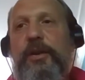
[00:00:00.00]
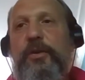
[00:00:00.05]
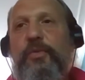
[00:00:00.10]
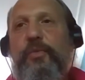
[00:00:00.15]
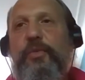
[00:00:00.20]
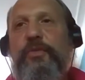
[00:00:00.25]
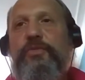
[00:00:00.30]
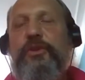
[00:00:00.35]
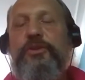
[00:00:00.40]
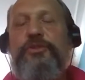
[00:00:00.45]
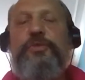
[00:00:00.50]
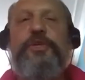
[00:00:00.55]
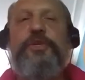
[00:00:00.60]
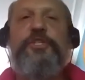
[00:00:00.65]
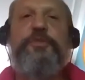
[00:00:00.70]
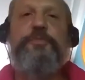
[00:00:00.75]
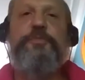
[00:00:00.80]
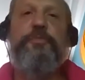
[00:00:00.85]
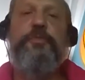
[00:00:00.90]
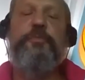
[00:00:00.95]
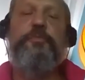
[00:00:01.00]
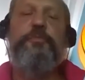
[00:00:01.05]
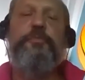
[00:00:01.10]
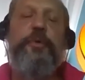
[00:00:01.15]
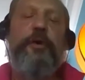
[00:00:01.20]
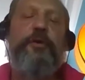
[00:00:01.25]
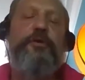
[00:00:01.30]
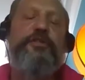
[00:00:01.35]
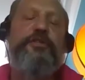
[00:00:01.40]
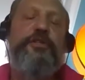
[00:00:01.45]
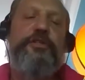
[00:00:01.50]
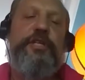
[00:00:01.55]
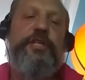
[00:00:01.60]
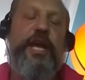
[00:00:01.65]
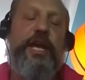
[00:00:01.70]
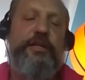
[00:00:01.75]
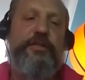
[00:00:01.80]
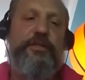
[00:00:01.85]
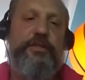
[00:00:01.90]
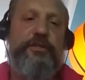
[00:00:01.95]
we've got to, bones and
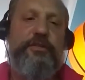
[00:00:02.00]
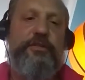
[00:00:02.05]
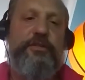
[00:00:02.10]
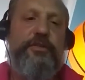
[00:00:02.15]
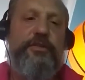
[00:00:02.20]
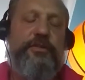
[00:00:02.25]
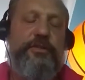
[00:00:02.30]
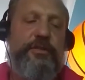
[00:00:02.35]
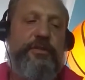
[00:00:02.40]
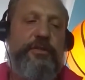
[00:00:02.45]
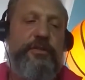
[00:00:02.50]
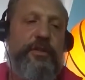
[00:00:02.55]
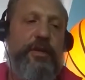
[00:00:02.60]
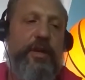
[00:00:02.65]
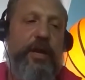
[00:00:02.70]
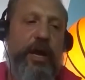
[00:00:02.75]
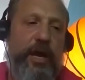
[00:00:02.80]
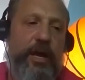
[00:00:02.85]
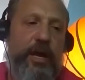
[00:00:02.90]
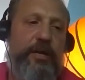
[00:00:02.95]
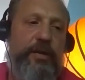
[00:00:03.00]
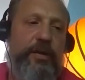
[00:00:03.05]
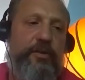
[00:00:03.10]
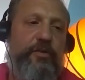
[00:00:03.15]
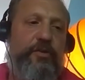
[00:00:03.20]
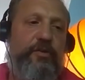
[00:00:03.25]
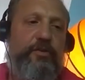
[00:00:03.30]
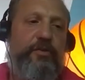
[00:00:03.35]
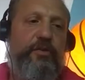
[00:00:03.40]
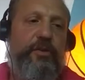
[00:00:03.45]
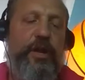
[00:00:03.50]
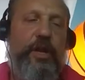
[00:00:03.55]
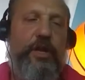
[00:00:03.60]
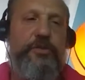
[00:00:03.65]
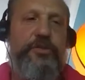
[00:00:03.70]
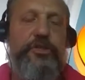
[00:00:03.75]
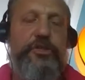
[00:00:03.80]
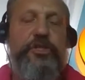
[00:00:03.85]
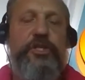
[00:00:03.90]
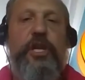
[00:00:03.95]
tendons are
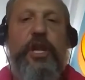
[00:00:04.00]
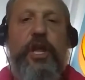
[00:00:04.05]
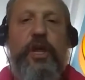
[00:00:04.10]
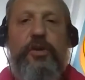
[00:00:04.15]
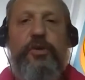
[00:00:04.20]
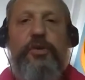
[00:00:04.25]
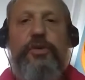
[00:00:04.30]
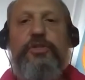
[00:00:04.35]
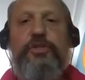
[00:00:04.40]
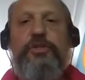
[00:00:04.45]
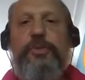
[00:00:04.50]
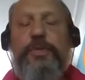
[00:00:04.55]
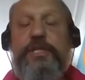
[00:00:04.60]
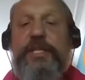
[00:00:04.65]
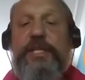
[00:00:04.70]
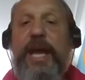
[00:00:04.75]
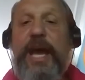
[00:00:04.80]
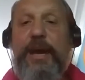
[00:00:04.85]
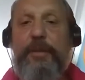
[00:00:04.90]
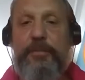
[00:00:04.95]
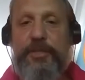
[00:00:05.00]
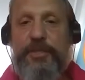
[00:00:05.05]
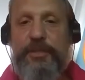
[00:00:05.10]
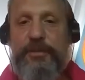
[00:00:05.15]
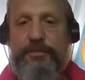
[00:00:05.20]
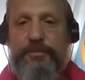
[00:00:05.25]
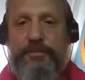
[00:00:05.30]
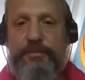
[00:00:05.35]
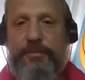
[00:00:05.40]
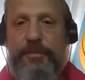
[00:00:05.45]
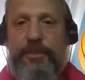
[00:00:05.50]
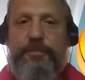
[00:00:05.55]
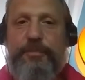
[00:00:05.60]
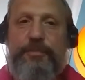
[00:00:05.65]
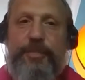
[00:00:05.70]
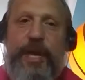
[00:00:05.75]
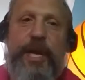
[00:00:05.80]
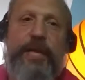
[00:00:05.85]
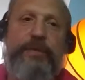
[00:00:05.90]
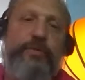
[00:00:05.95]
slow to adapt
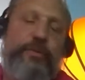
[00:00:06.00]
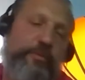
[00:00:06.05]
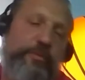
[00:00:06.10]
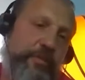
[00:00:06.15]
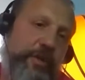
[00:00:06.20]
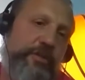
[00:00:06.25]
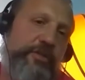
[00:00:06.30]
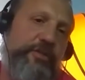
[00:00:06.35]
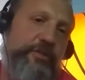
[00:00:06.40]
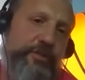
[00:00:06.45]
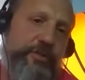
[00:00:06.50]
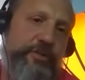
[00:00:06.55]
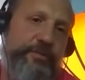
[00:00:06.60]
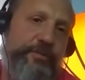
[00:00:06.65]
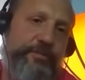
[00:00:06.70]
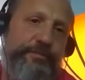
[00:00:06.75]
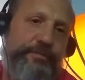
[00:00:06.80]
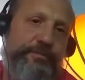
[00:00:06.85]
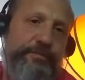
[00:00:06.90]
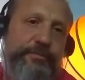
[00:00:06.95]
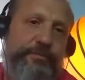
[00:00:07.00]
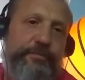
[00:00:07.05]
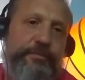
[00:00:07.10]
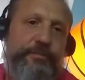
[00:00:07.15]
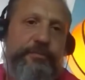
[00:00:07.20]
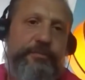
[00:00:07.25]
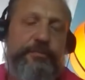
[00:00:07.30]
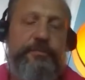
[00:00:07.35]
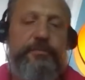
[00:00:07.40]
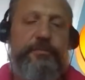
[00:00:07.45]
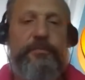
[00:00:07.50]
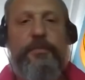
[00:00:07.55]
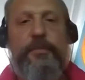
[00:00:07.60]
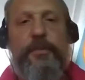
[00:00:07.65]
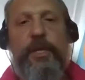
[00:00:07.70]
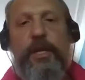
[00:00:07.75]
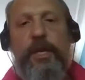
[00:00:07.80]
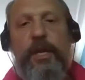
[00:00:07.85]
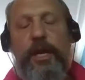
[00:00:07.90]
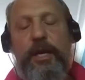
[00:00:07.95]
compared with muscles.
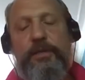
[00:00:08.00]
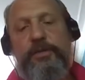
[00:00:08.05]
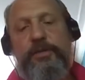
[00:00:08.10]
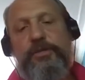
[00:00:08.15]
And